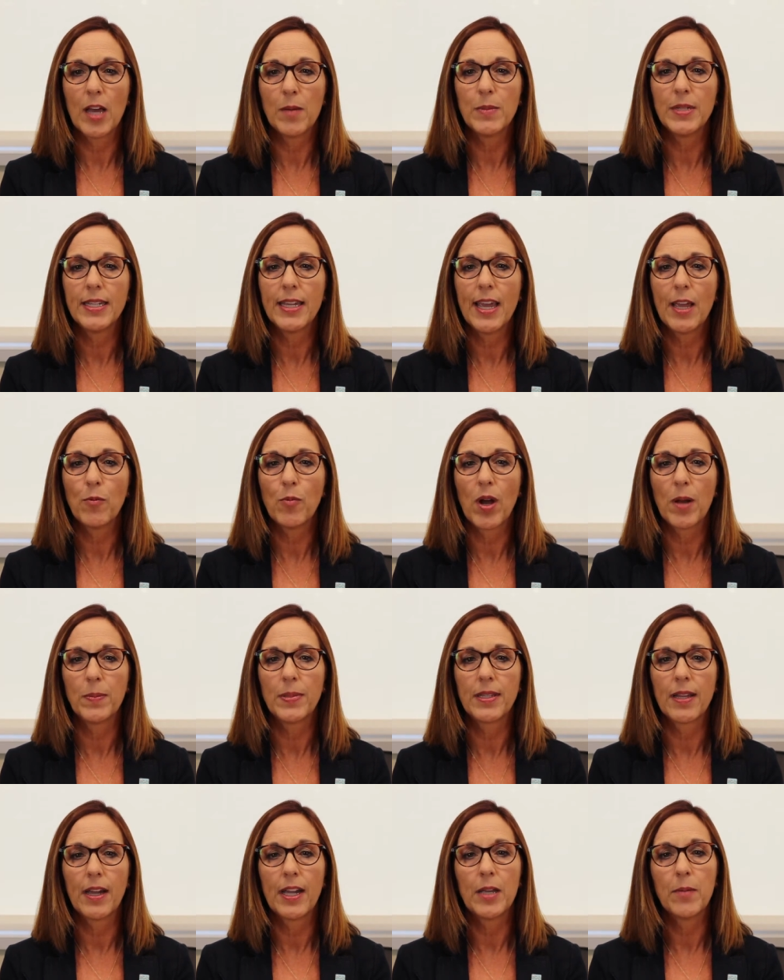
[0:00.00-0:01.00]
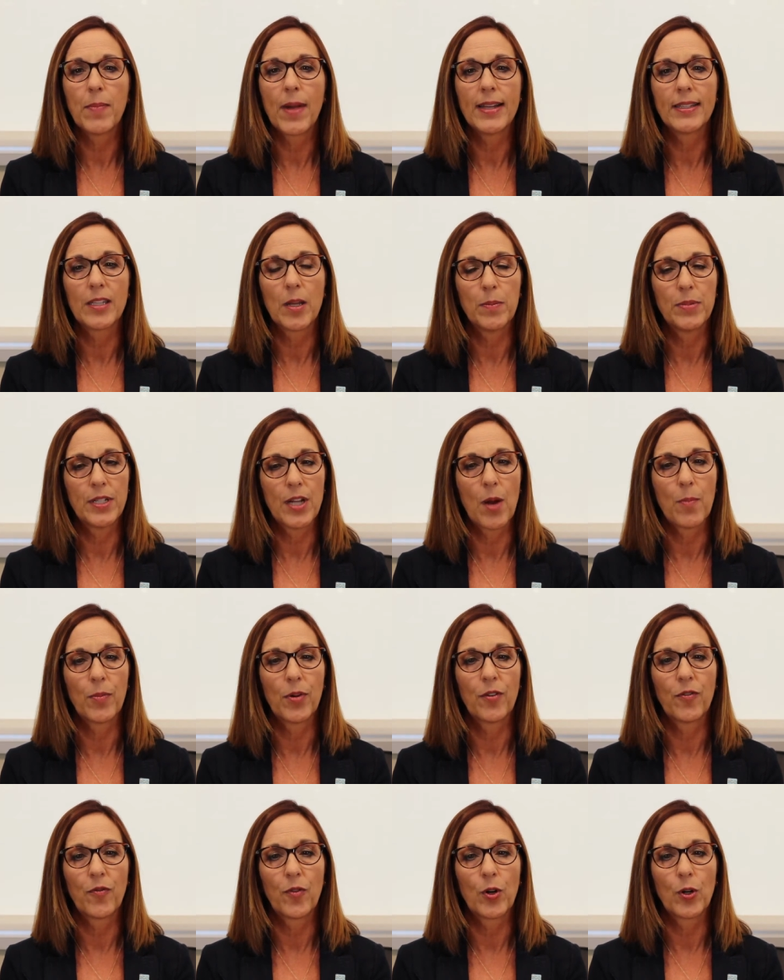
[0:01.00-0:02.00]
MDA website by
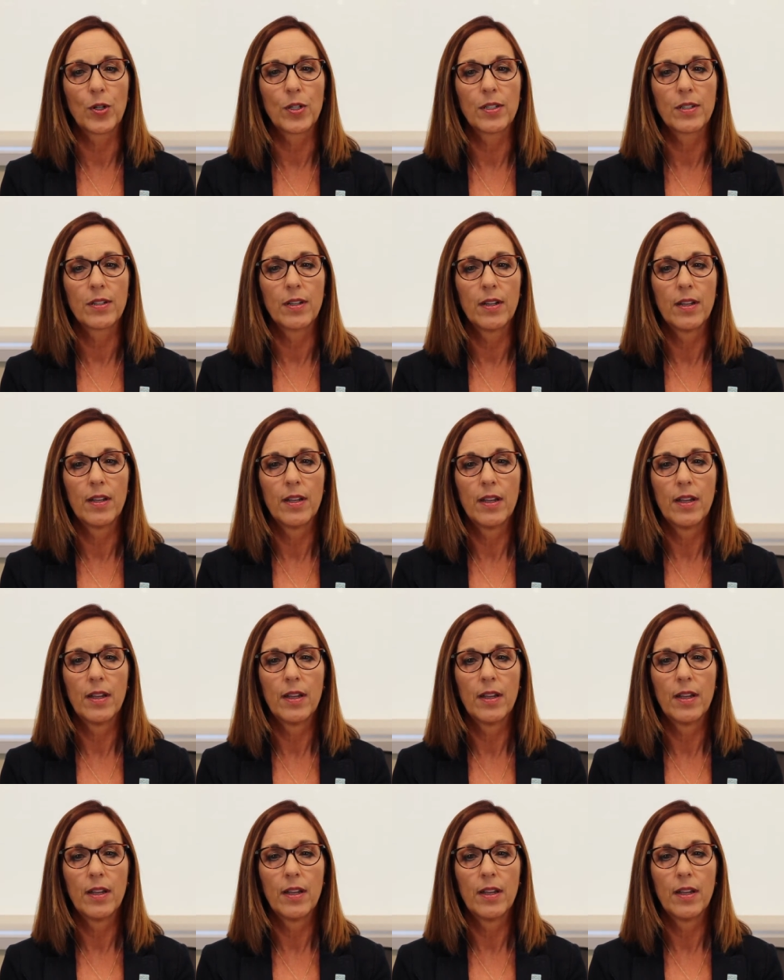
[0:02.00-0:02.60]
September 1st.